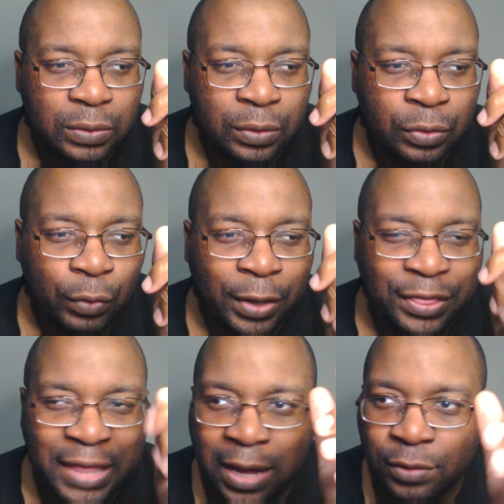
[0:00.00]

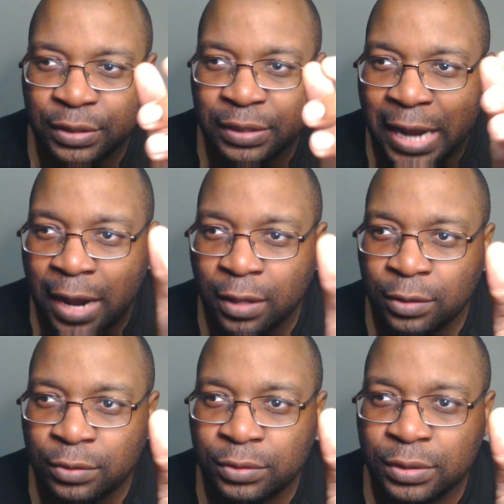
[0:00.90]

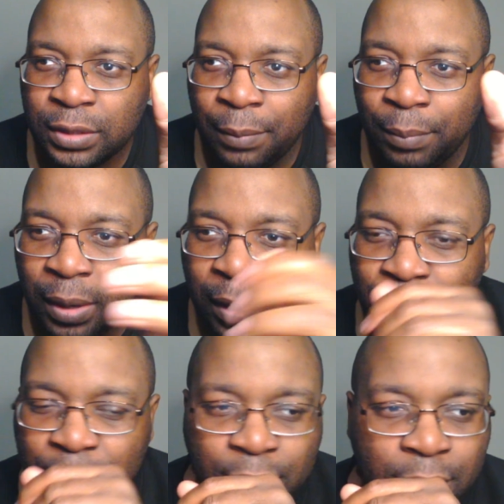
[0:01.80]
$3,000 a
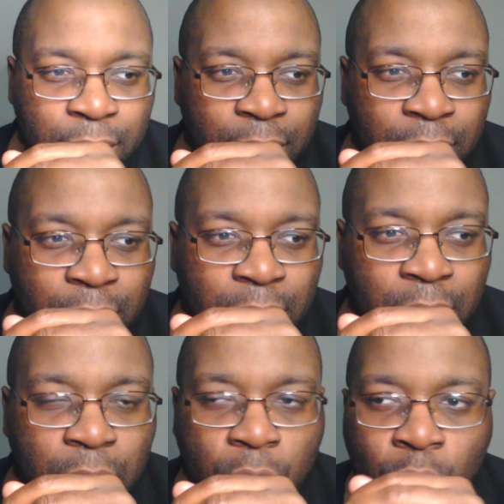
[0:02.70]
month,
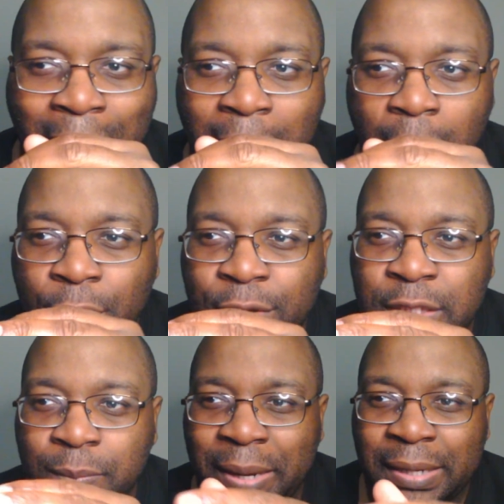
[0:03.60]
why are you
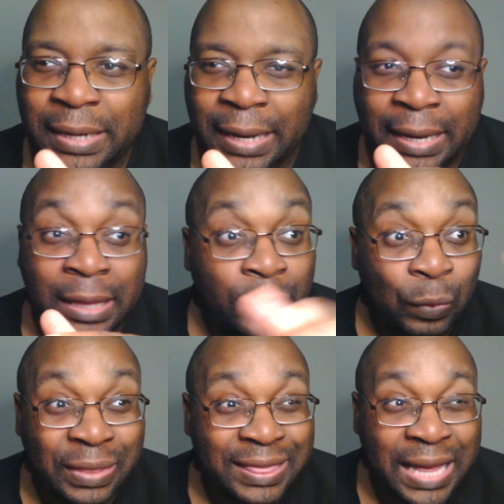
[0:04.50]
spending
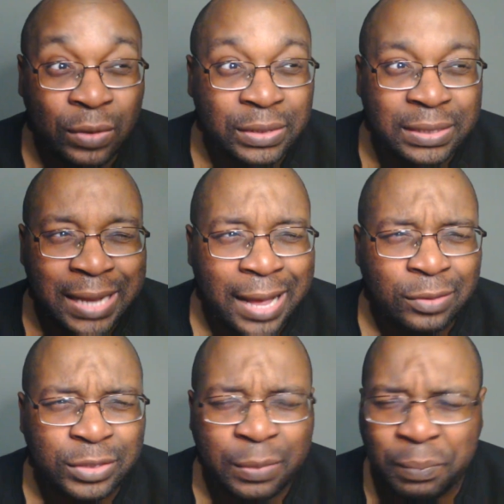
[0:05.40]

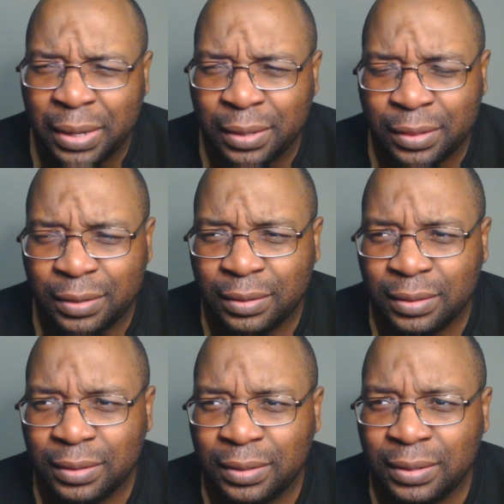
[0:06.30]
$3,000 a month?
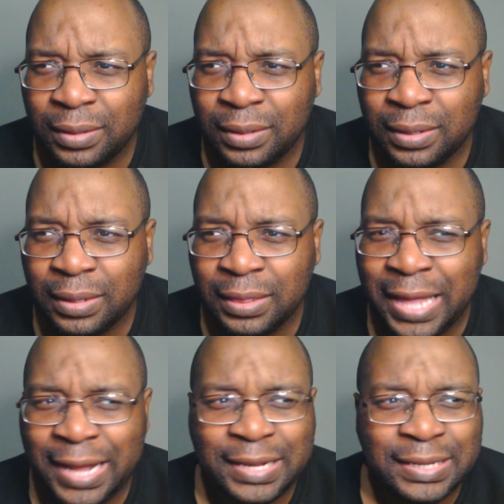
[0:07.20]

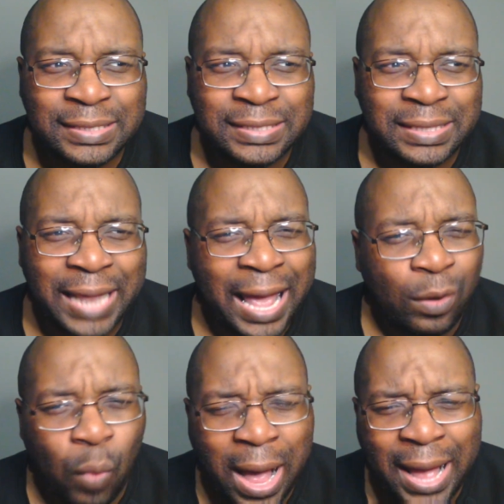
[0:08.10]
That is not
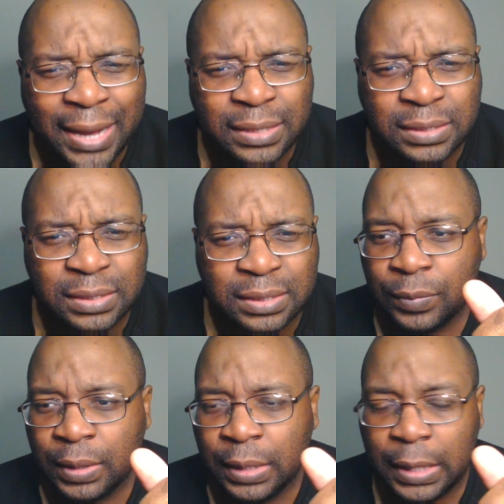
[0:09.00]
wise.
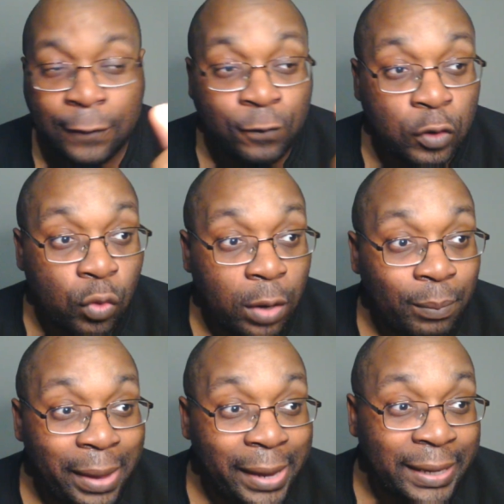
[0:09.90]
If you are
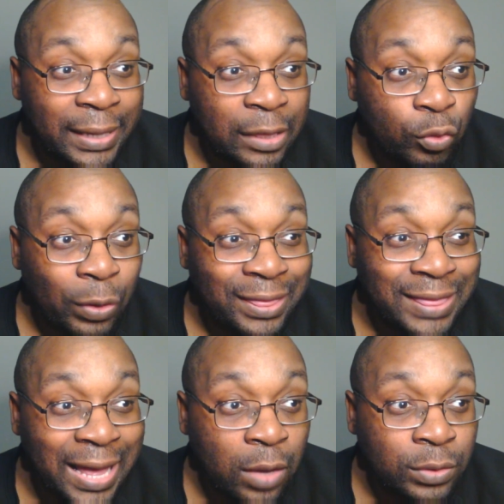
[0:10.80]
making
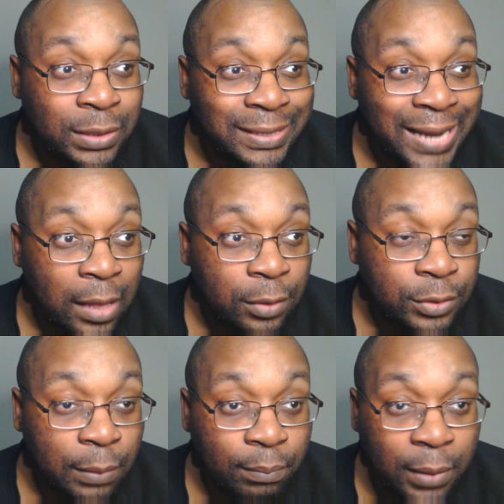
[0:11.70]
$3,000
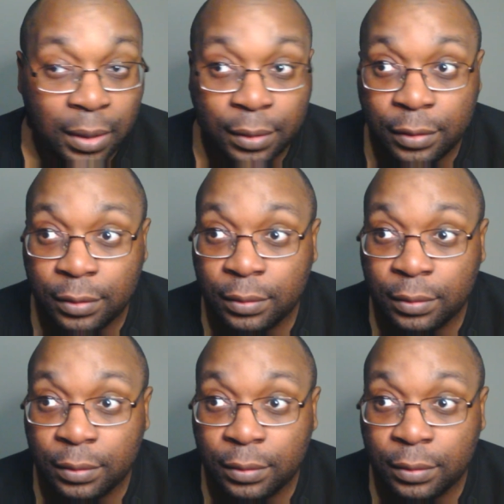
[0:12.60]
a month,